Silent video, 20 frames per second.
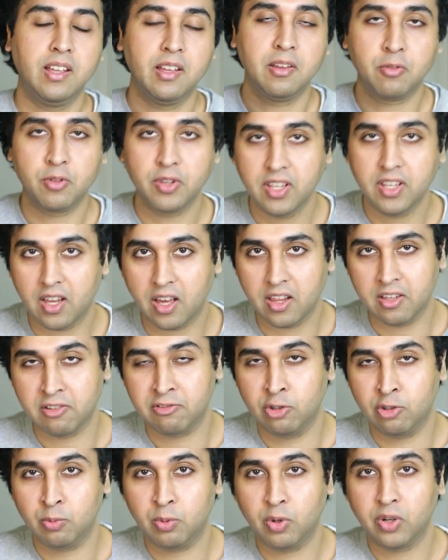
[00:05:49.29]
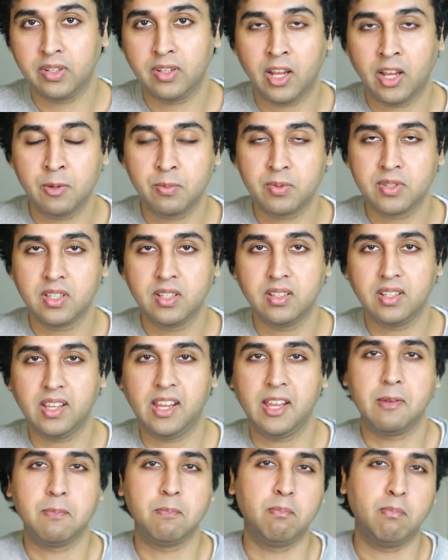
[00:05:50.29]
For the other 4.9%,
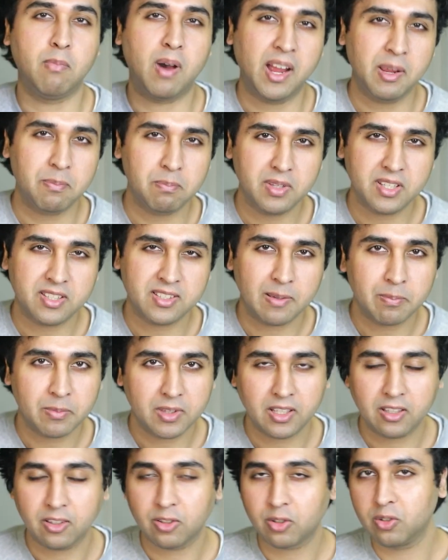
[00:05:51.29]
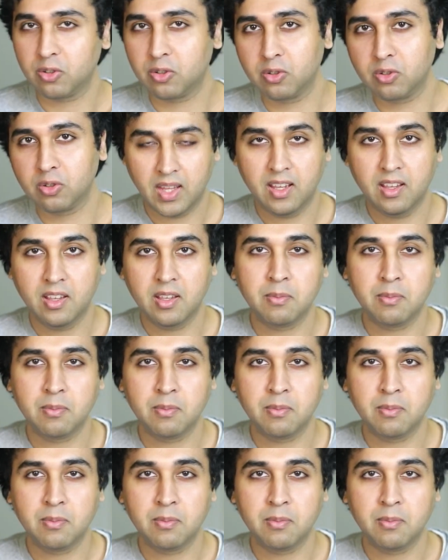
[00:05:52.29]
it might be something you could do,